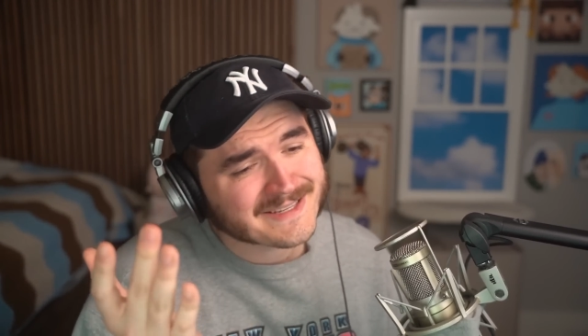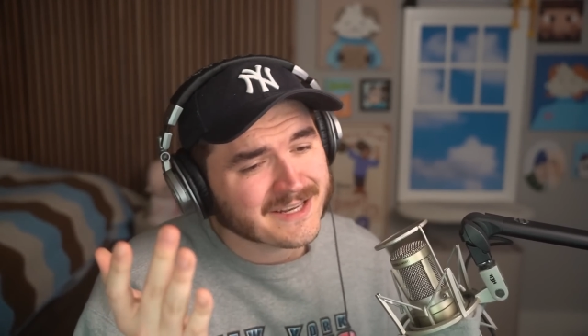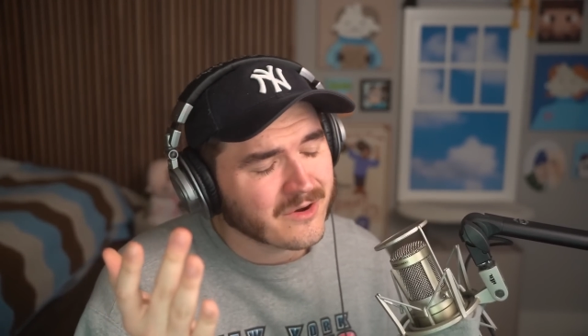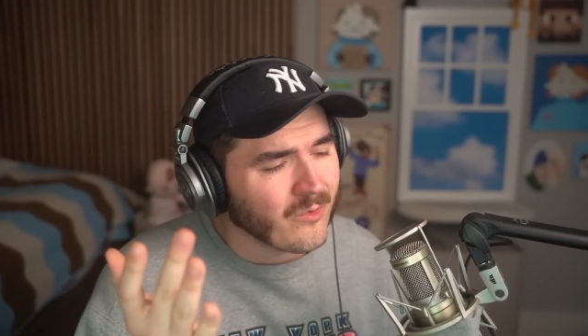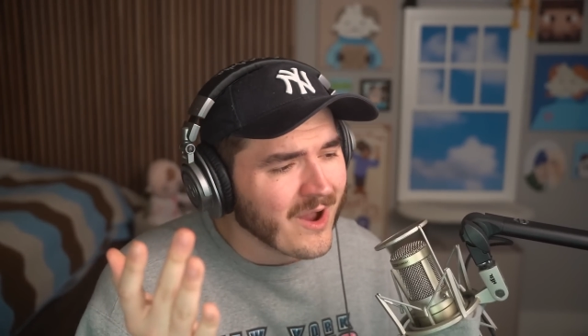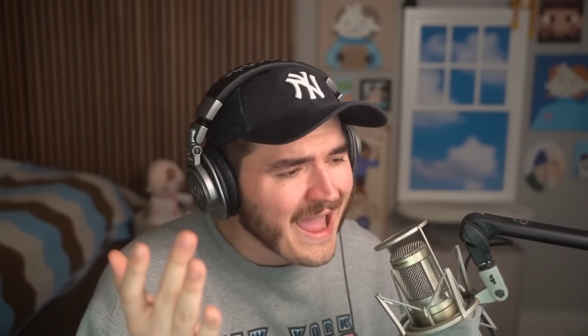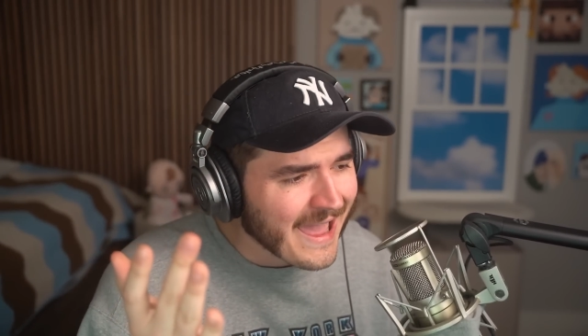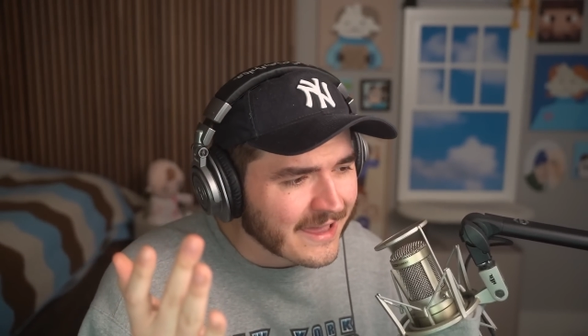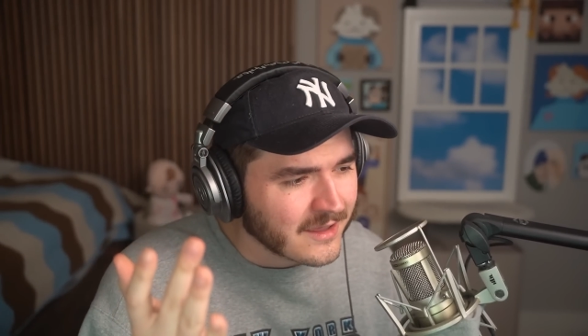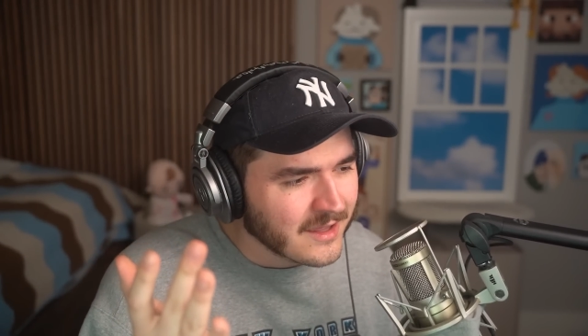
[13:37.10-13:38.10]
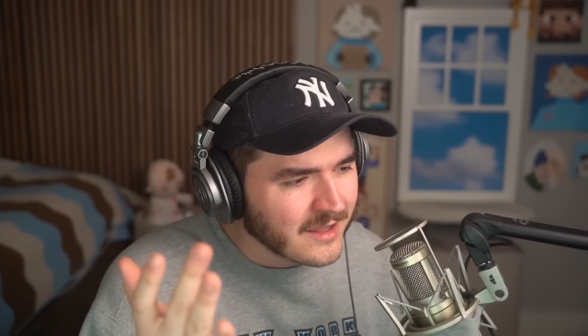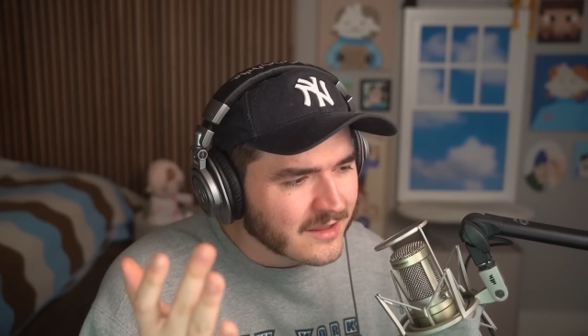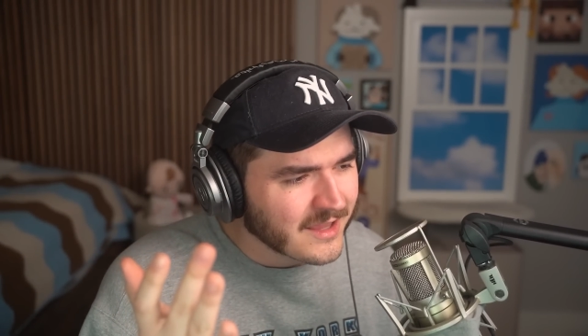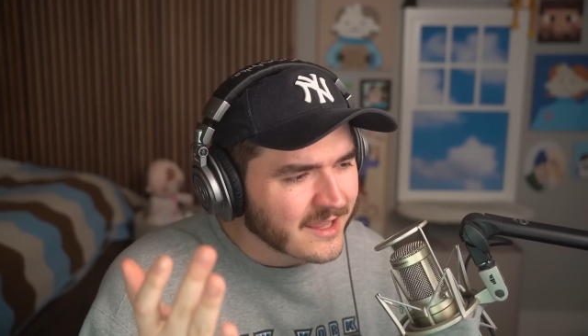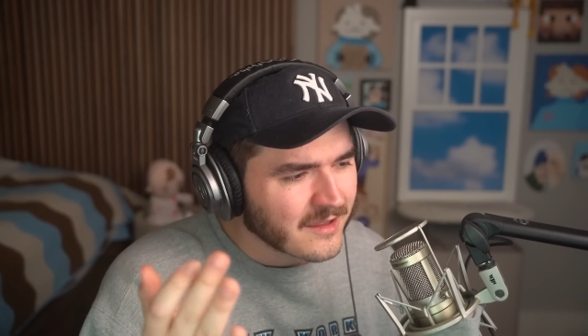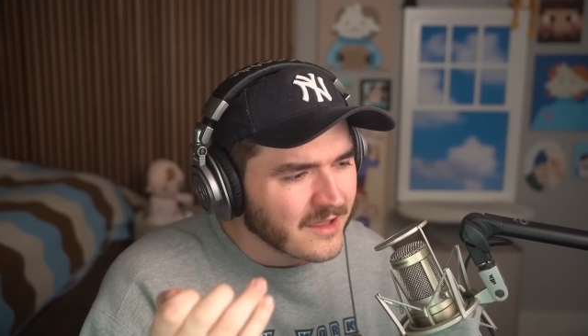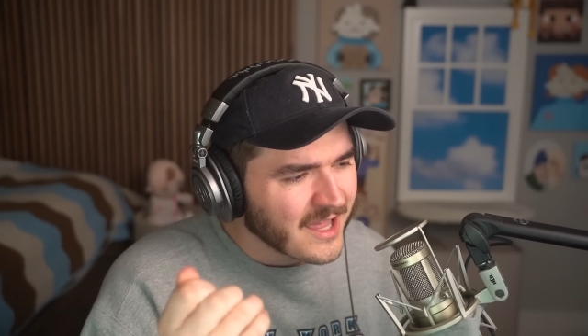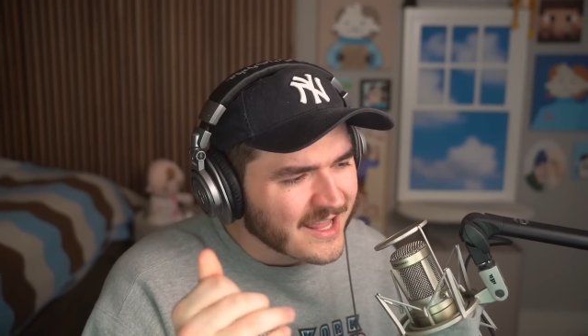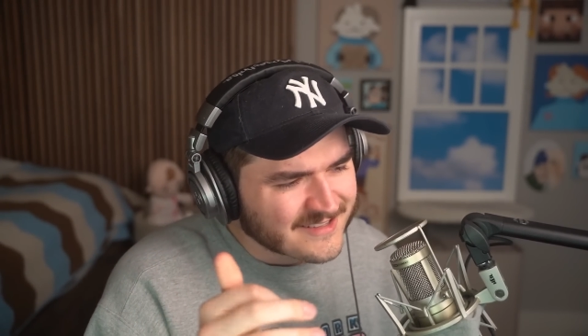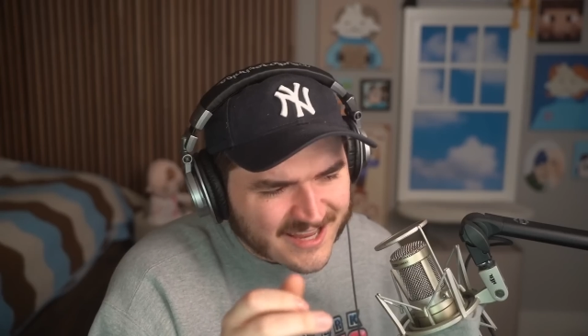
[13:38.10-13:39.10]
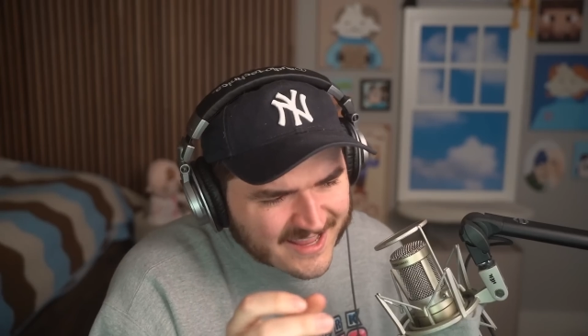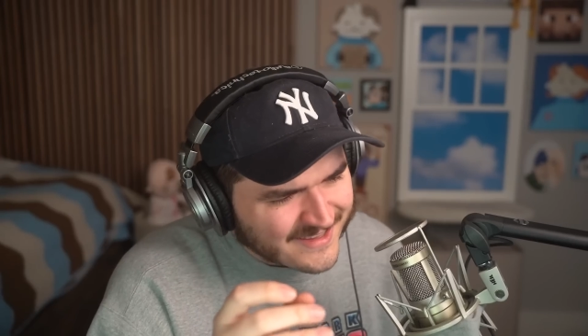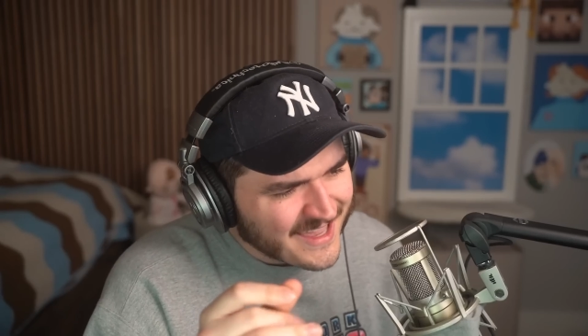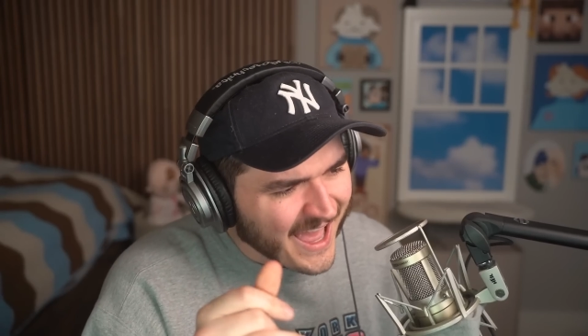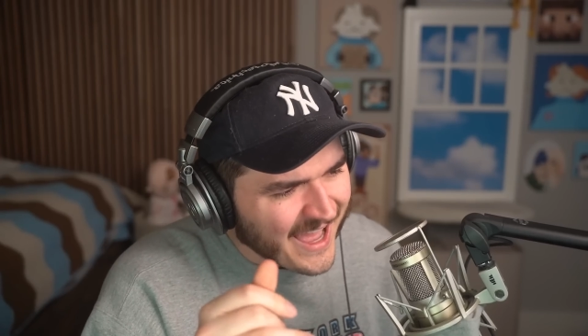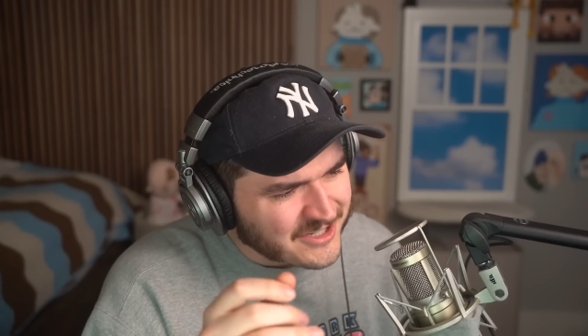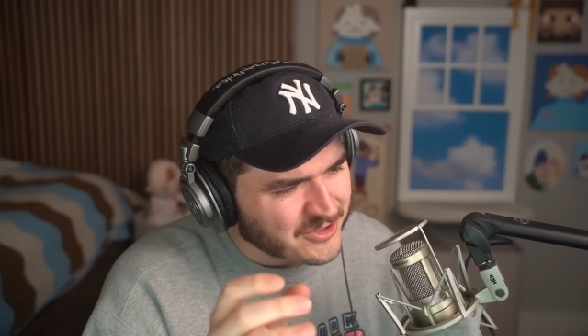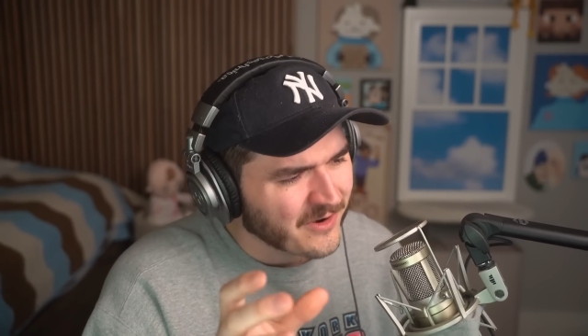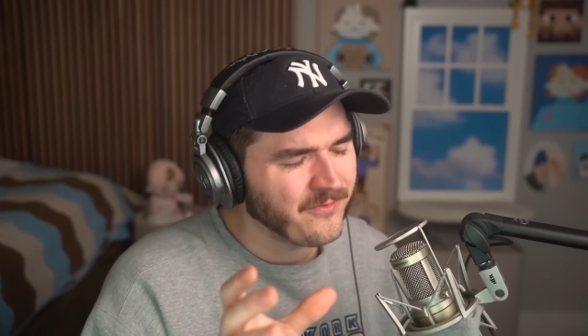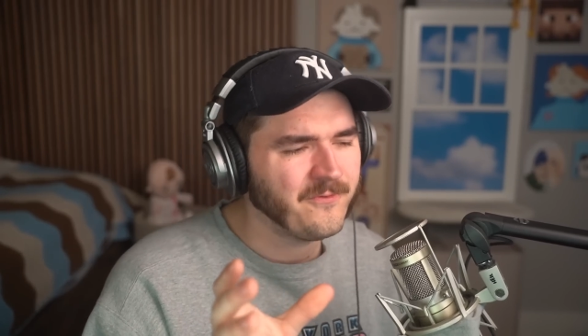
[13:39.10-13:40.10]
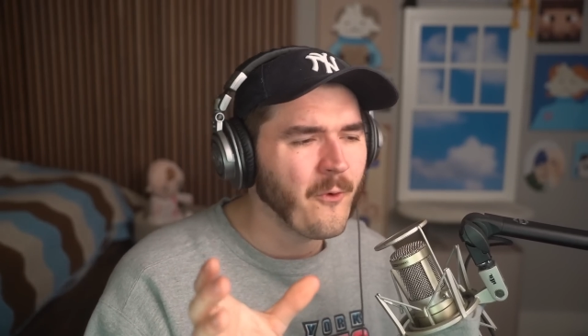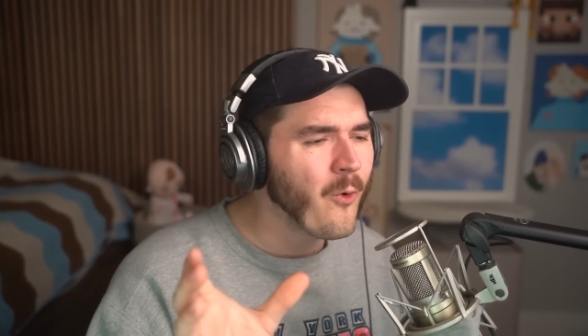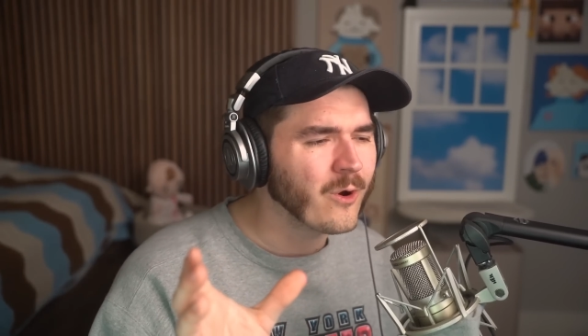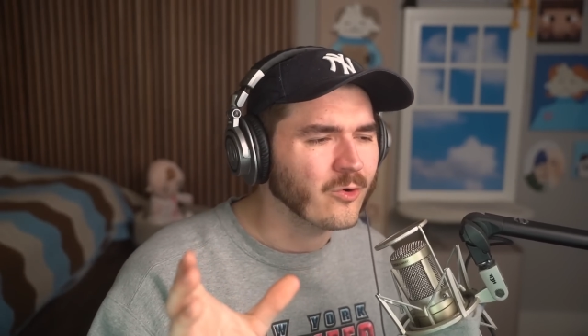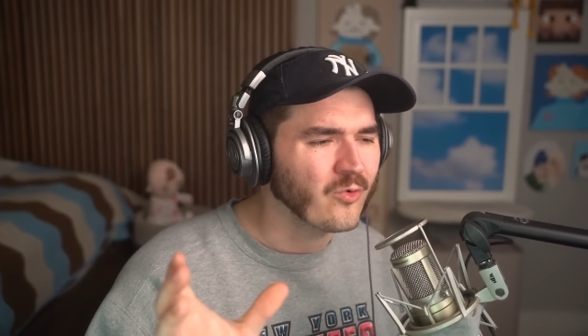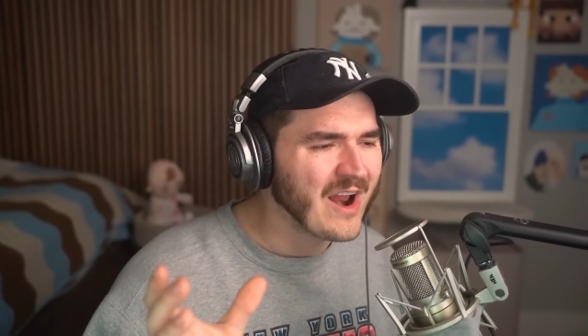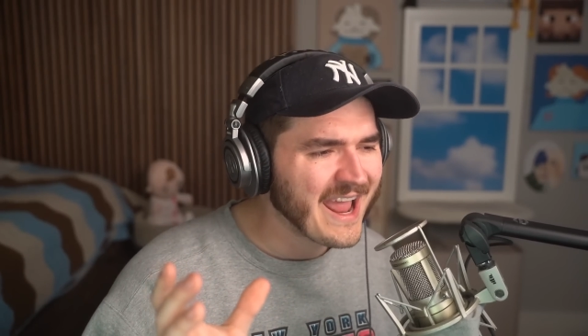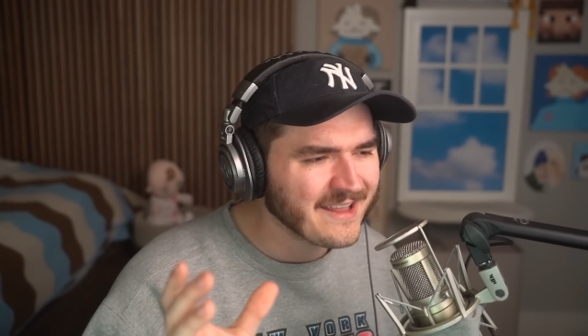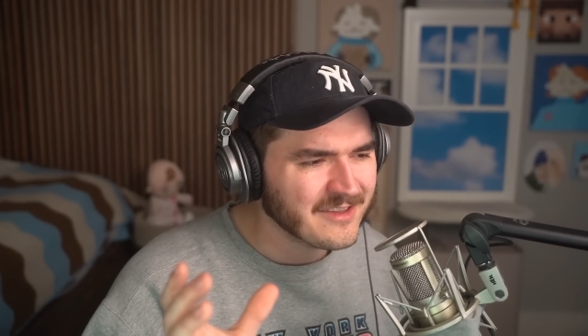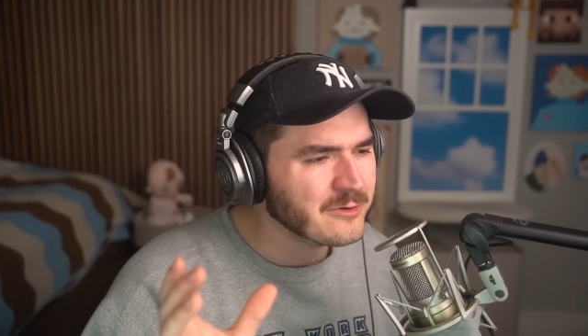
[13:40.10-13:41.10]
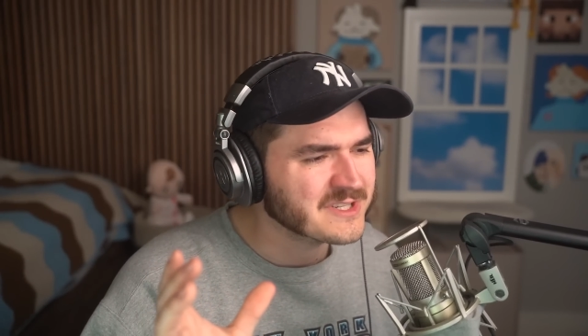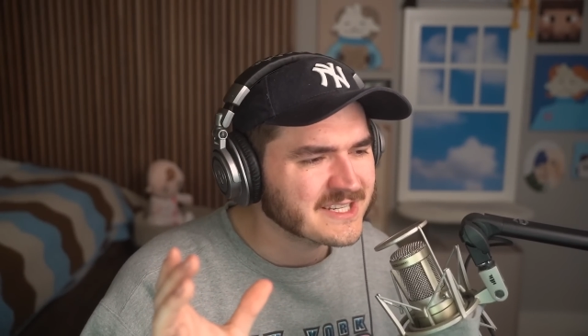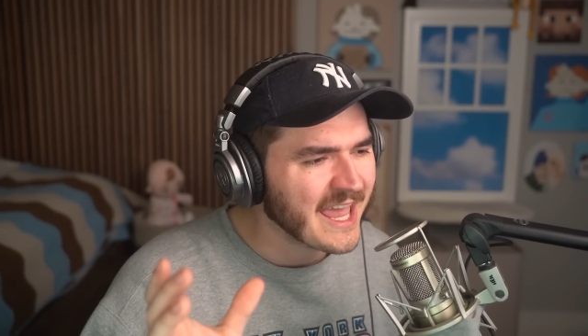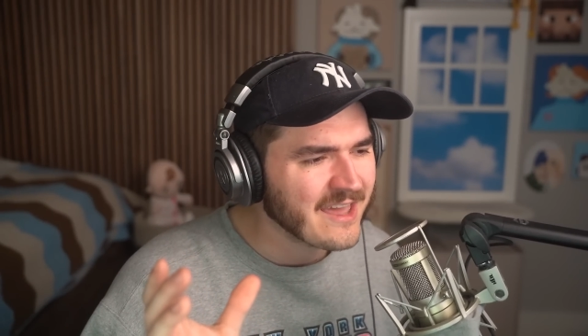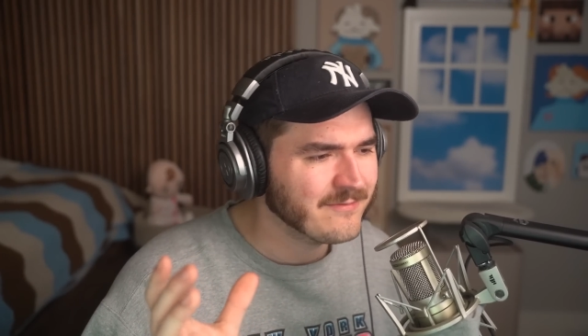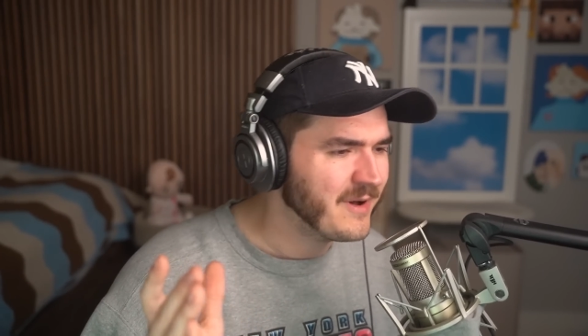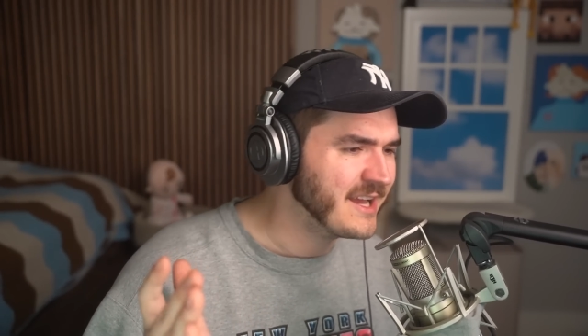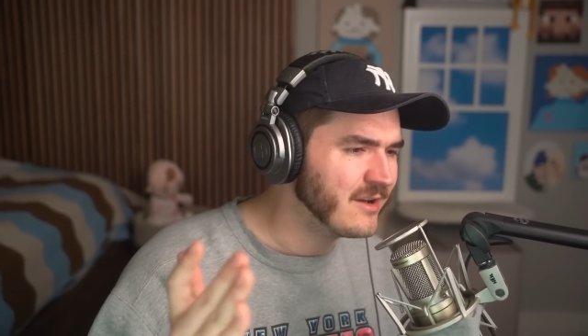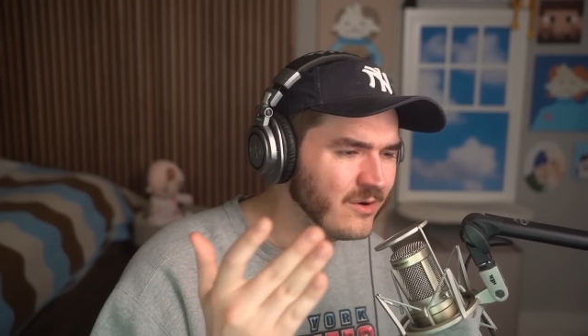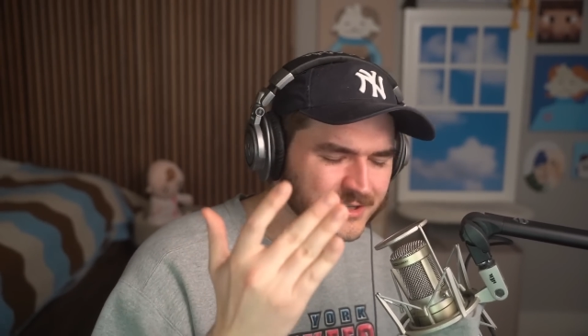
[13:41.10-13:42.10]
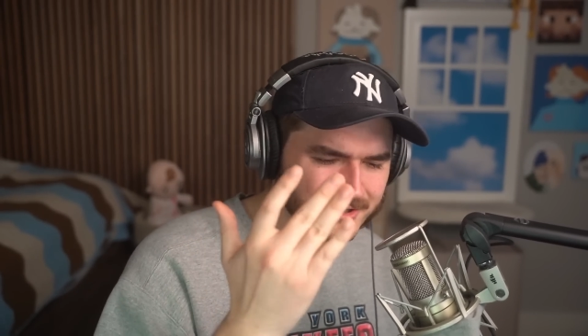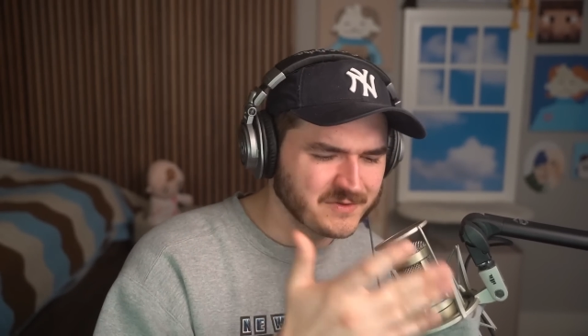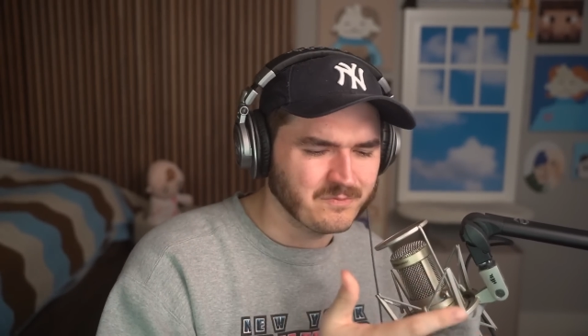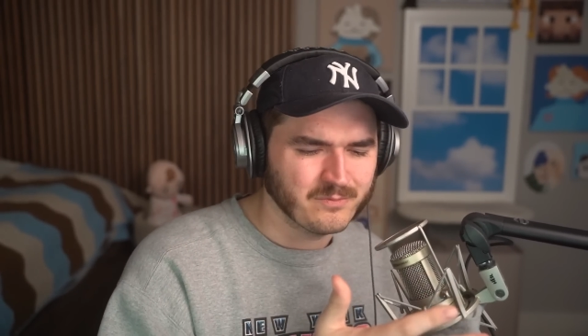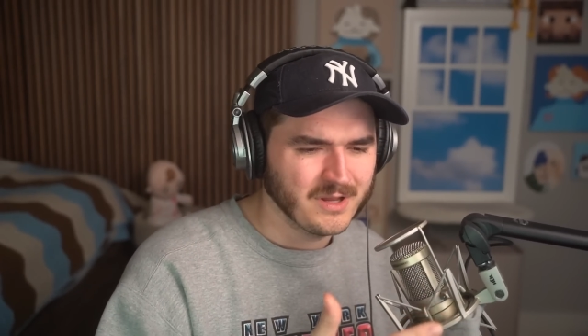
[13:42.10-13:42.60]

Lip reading: it away. Like, take the extra $4,000 you save by going just